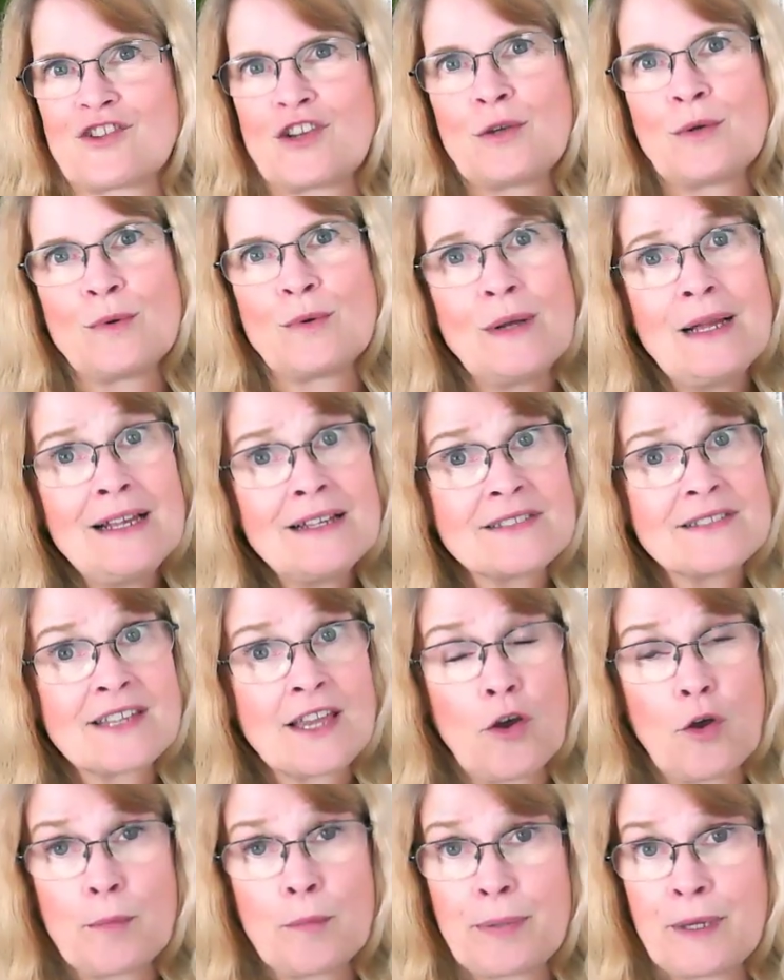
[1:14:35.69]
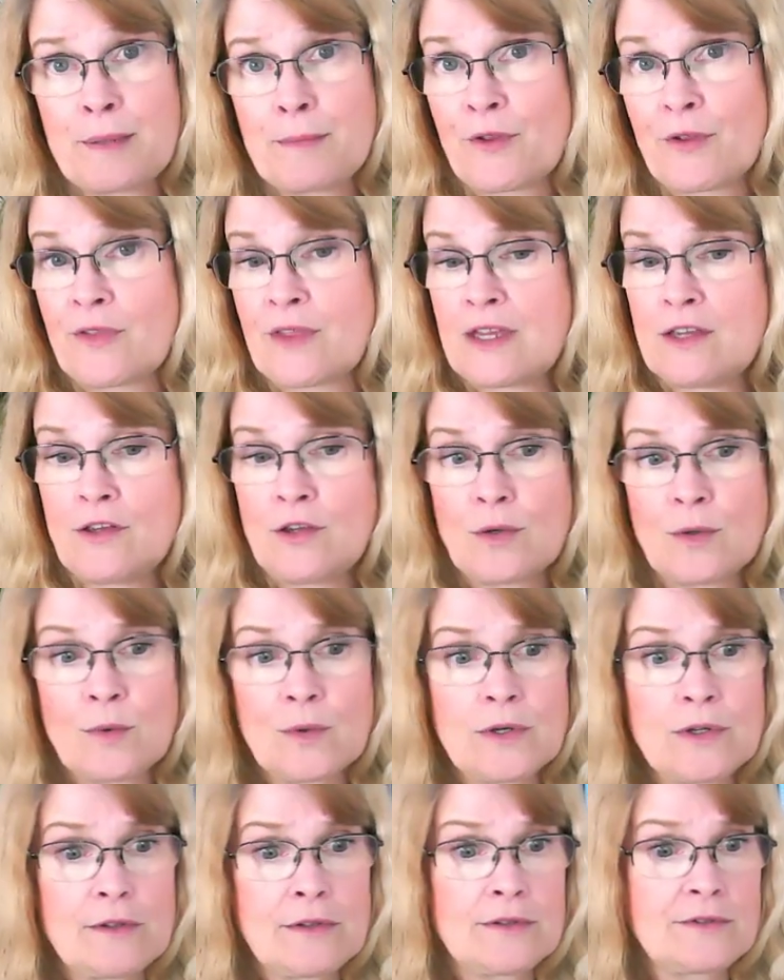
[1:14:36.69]
to tell people that you
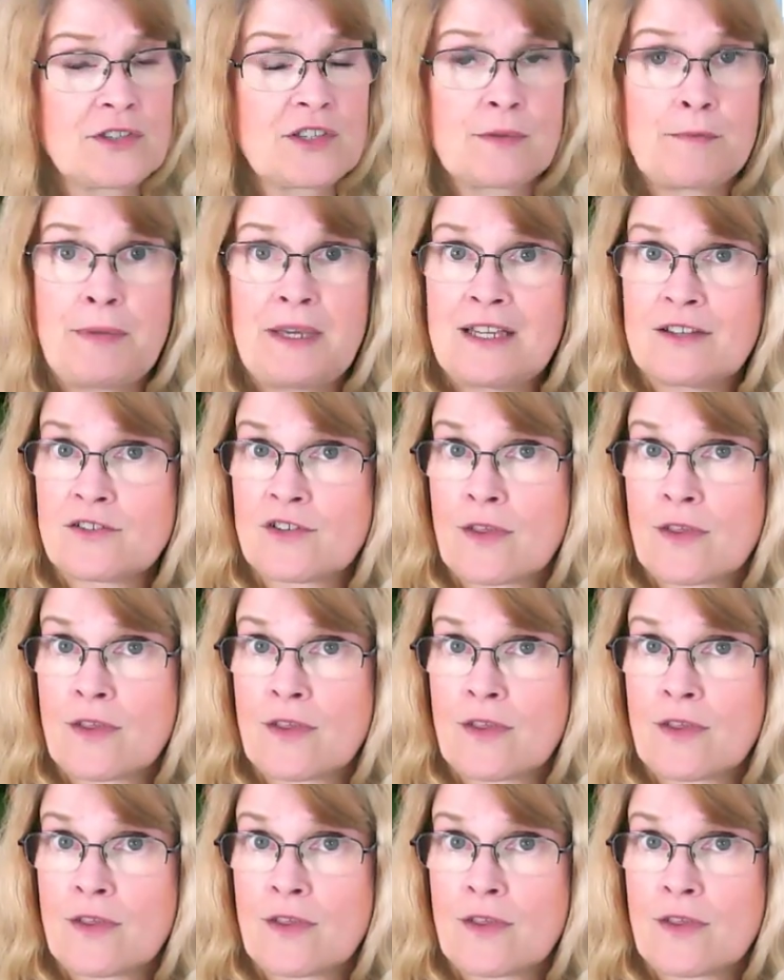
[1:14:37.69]
will speak